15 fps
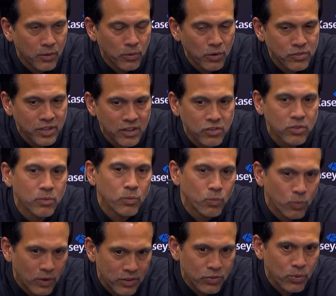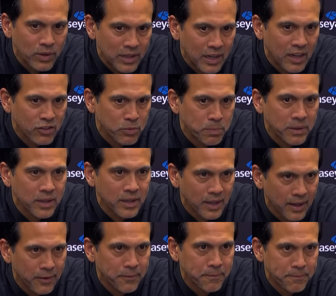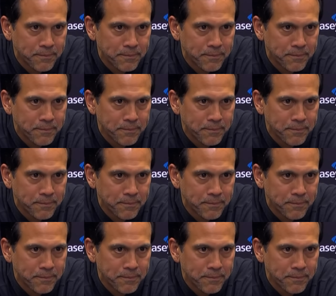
rotation with three guys being out.